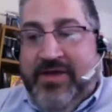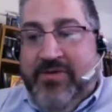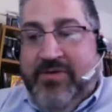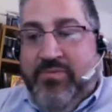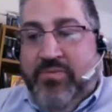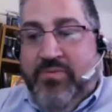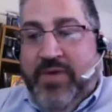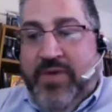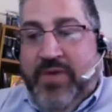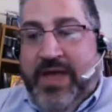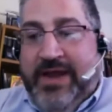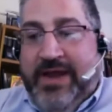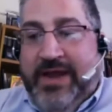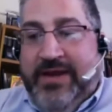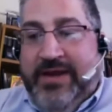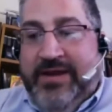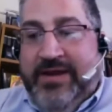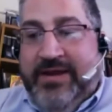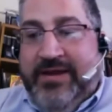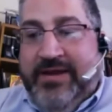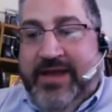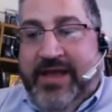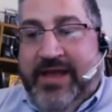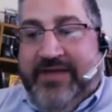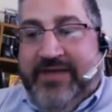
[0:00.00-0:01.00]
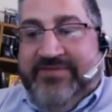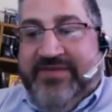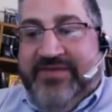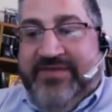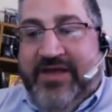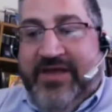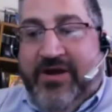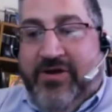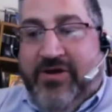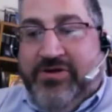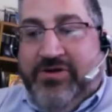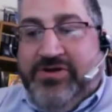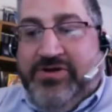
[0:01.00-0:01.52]
When
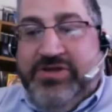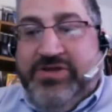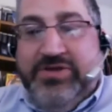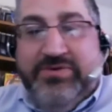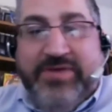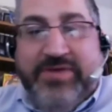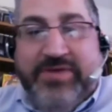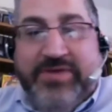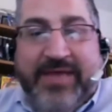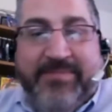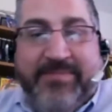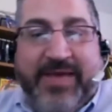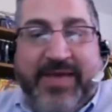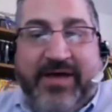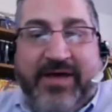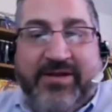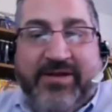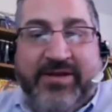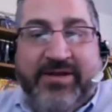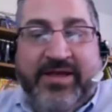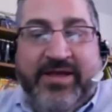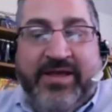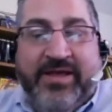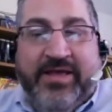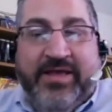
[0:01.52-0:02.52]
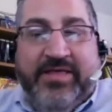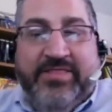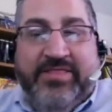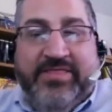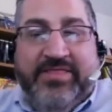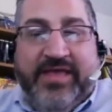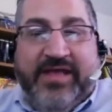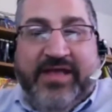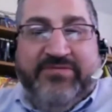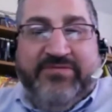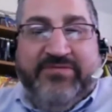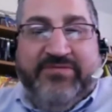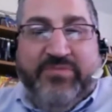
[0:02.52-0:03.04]
XIR2 came out,
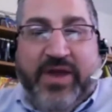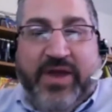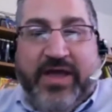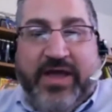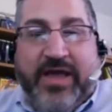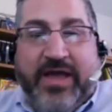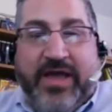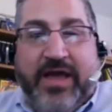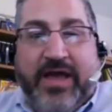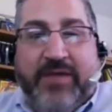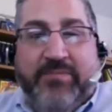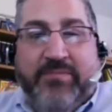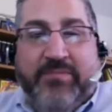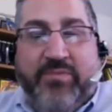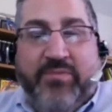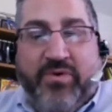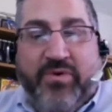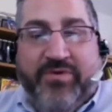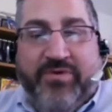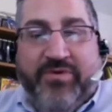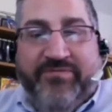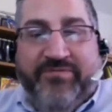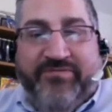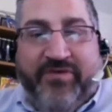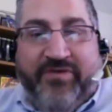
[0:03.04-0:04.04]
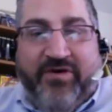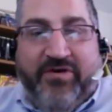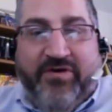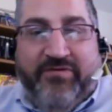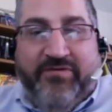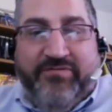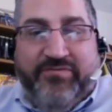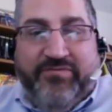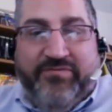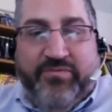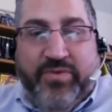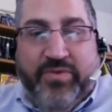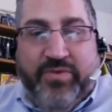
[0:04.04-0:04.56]
that's when I got more involved
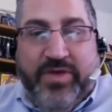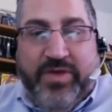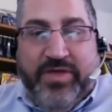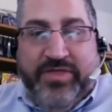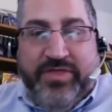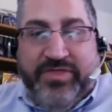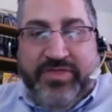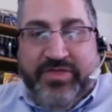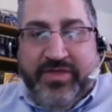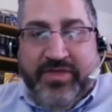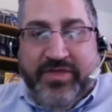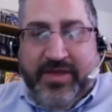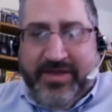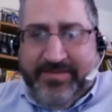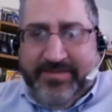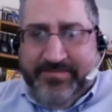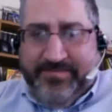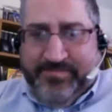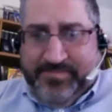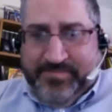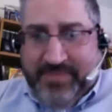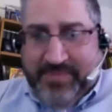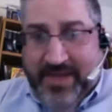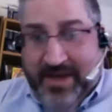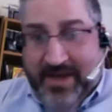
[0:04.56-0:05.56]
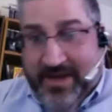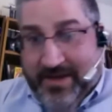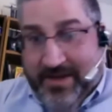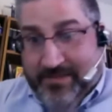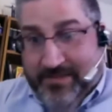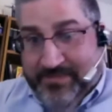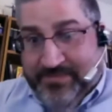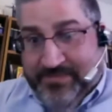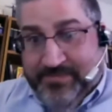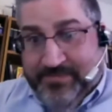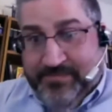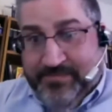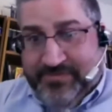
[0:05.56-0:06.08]
with
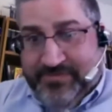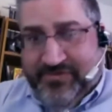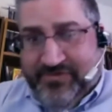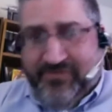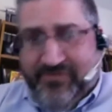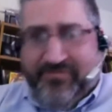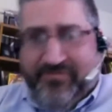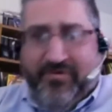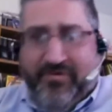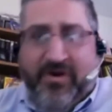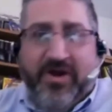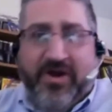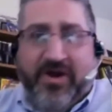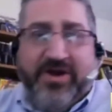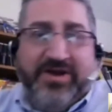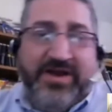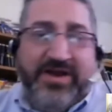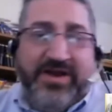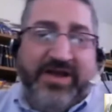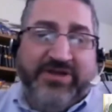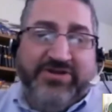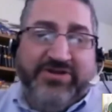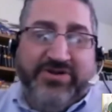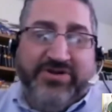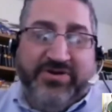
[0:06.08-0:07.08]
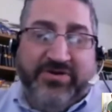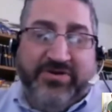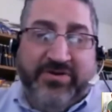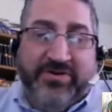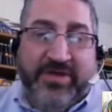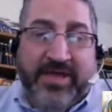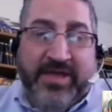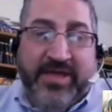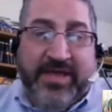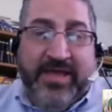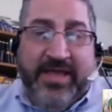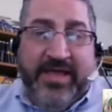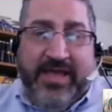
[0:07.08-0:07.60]
server architecture
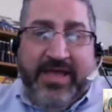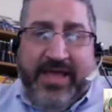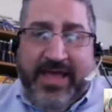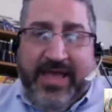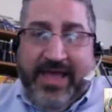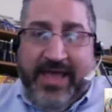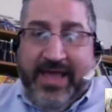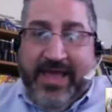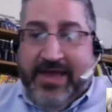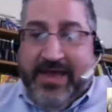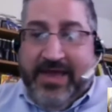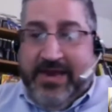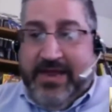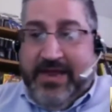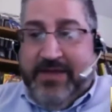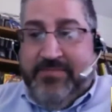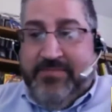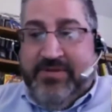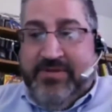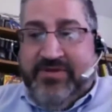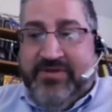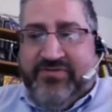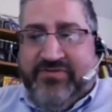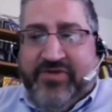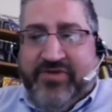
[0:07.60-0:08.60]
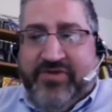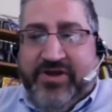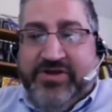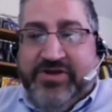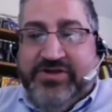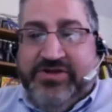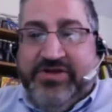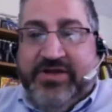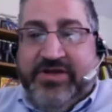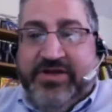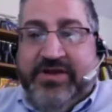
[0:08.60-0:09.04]
and administration.